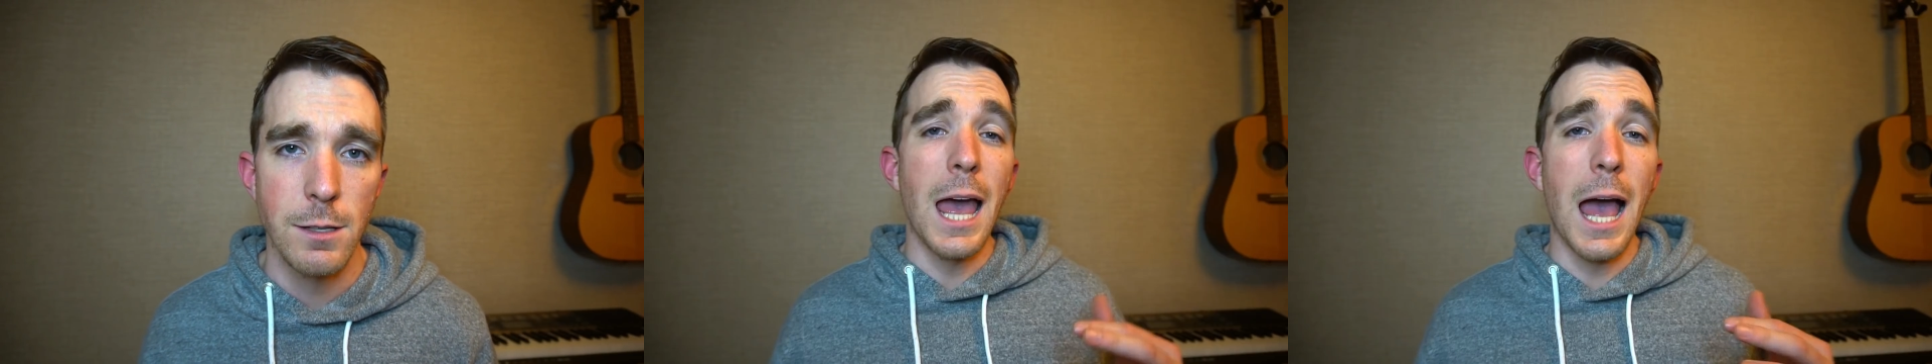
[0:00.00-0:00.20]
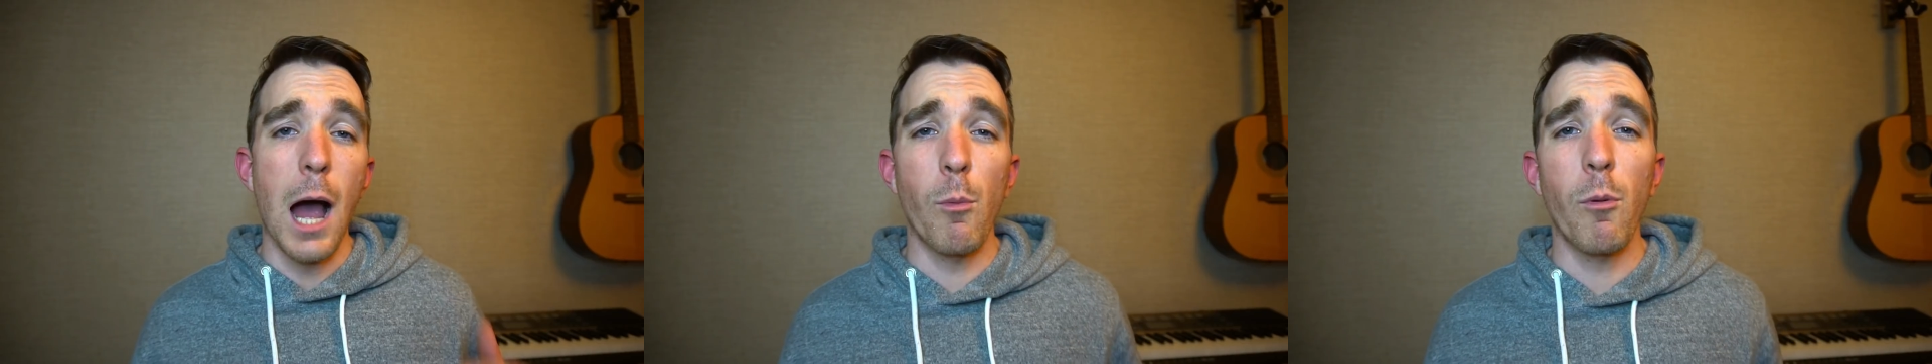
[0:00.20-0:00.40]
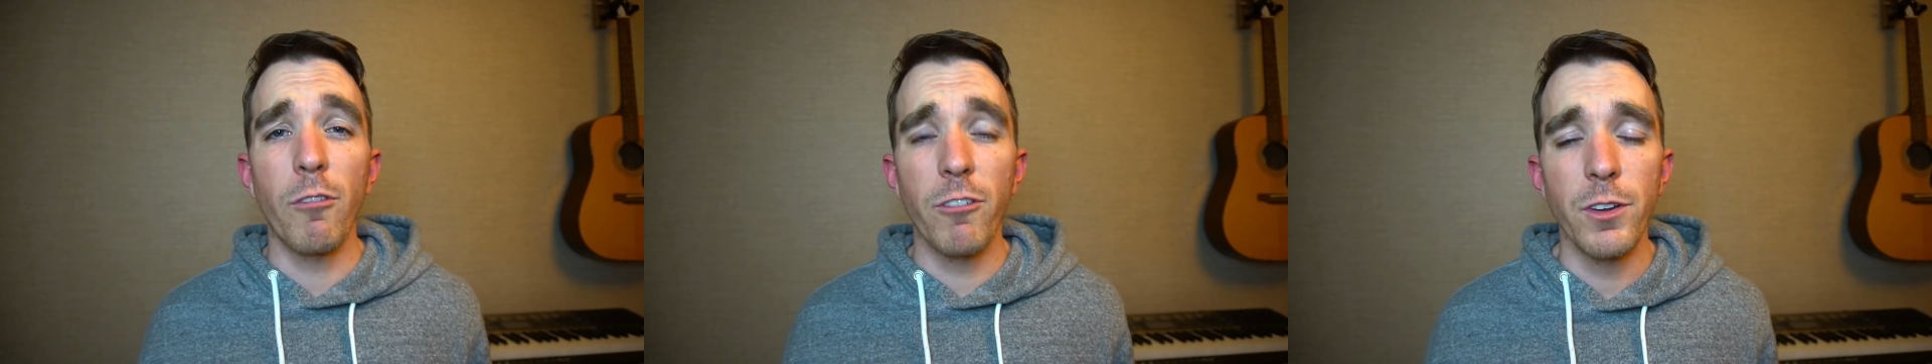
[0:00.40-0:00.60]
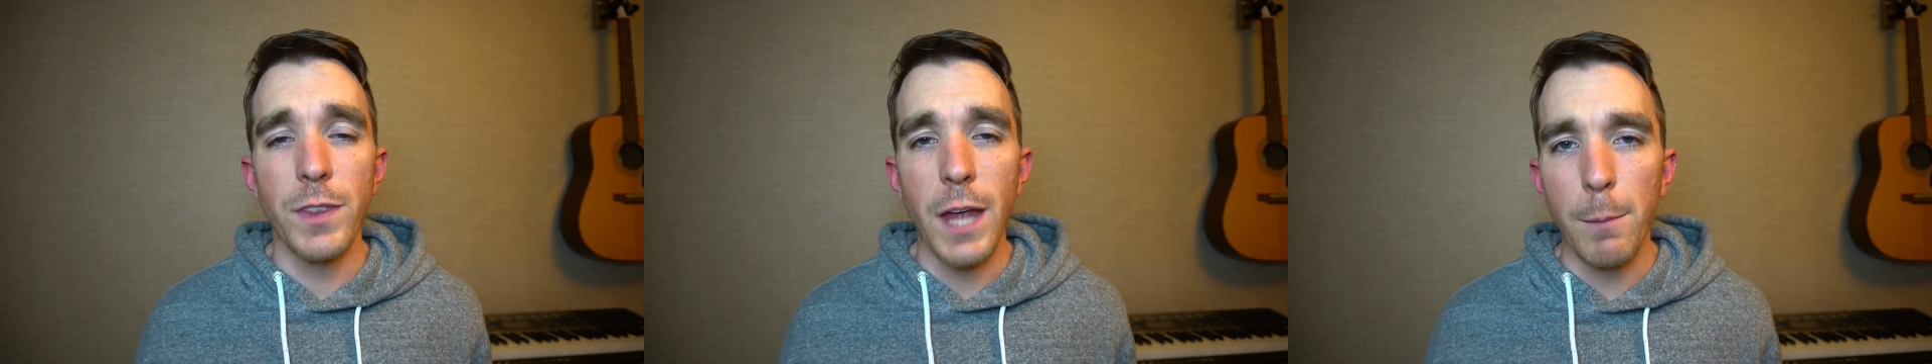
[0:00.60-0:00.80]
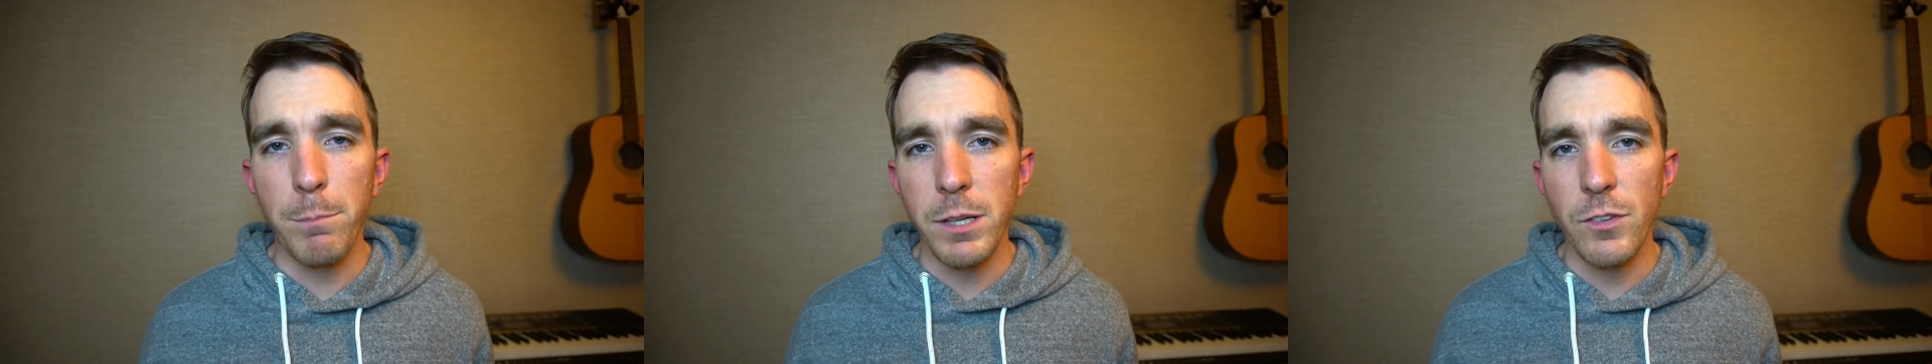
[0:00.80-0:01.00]
However,
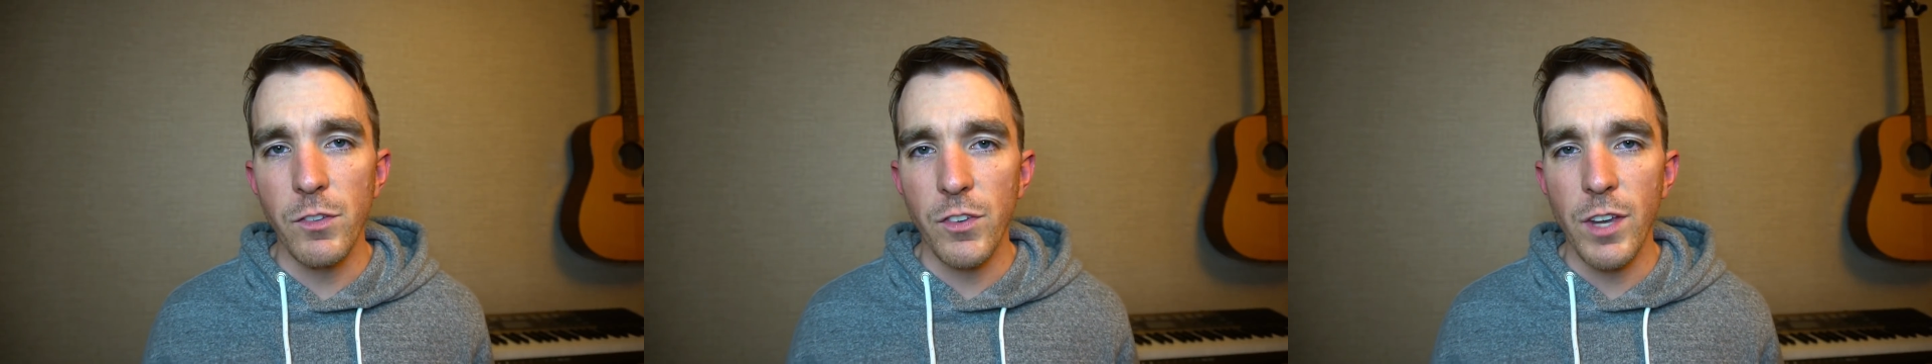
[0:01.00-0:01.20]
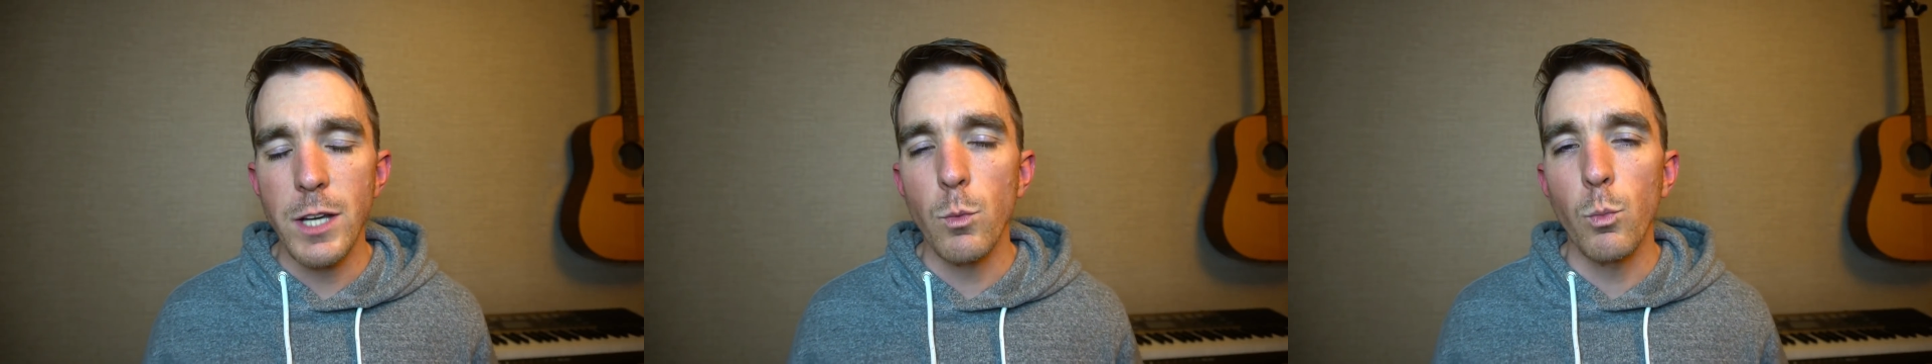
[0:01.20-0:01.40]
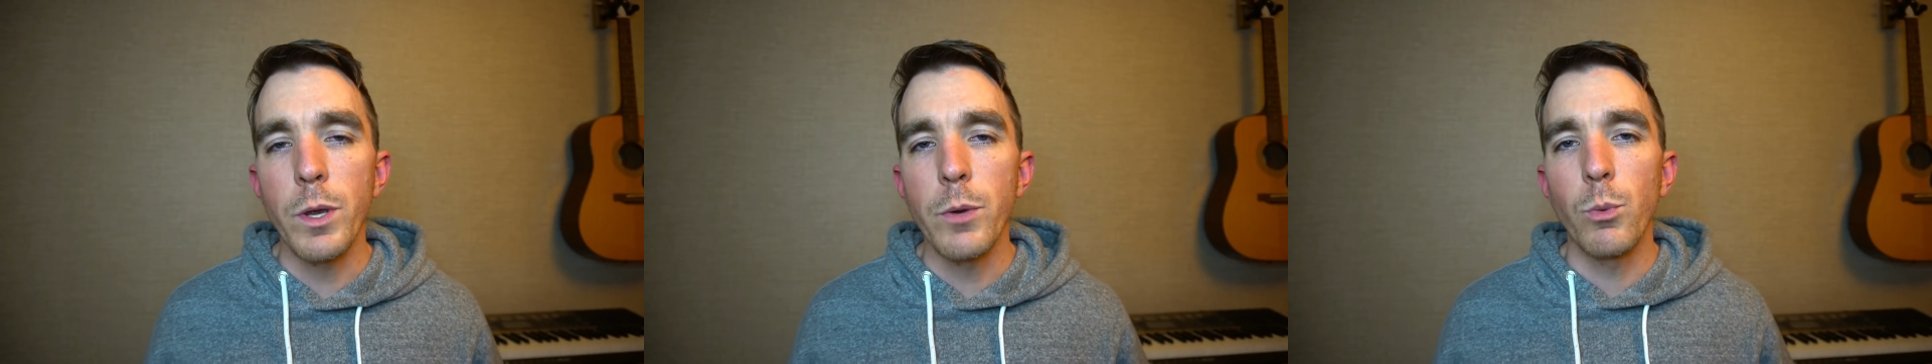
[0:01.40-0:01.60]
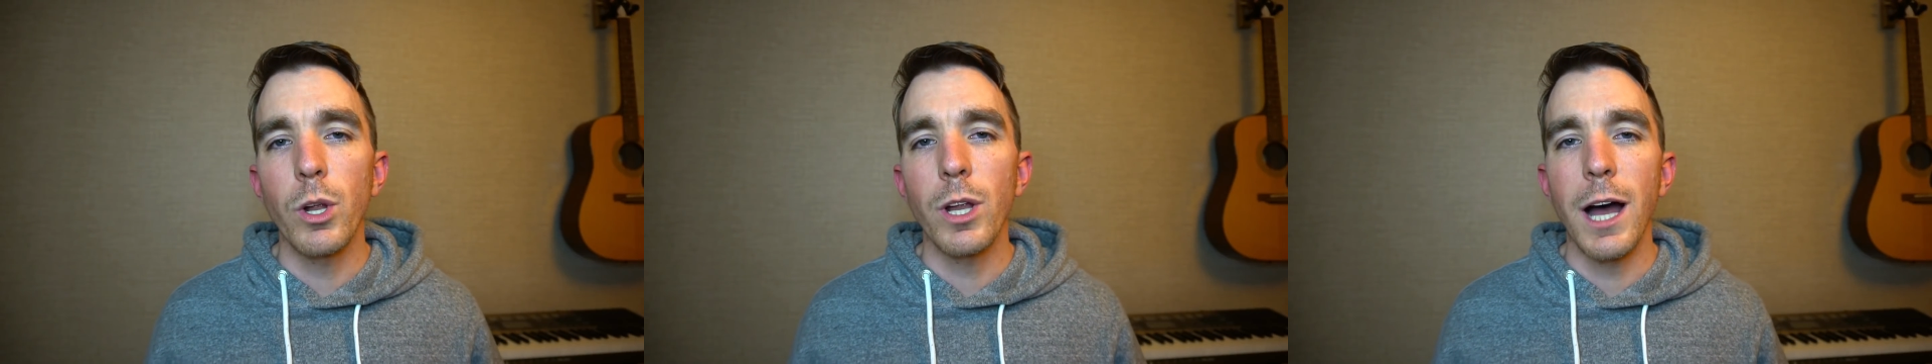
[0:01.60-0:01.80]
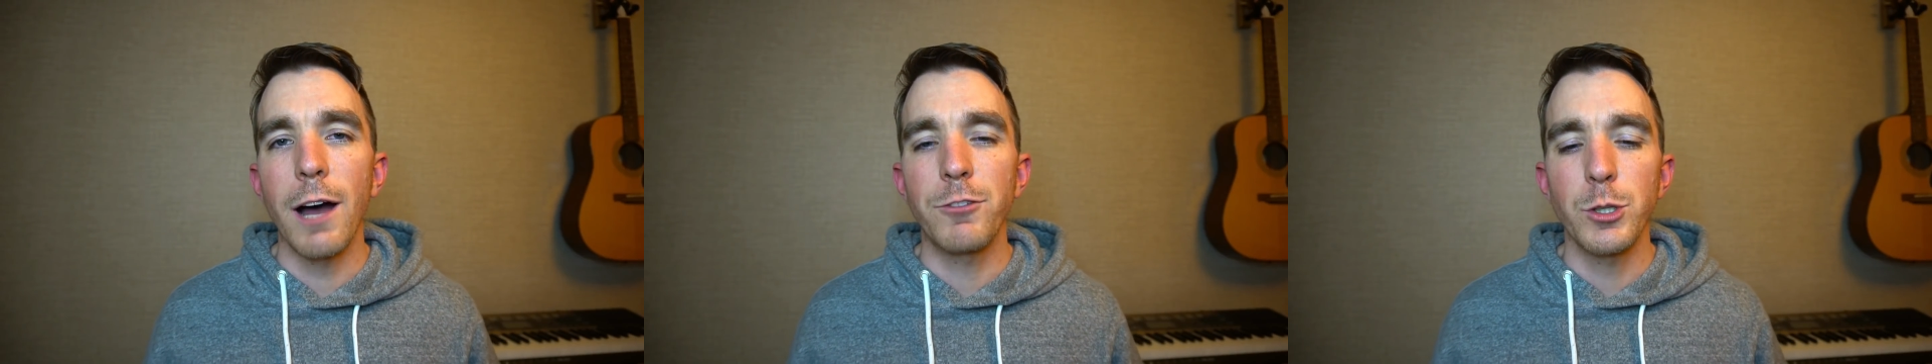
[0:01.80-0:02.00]
that being said, we will have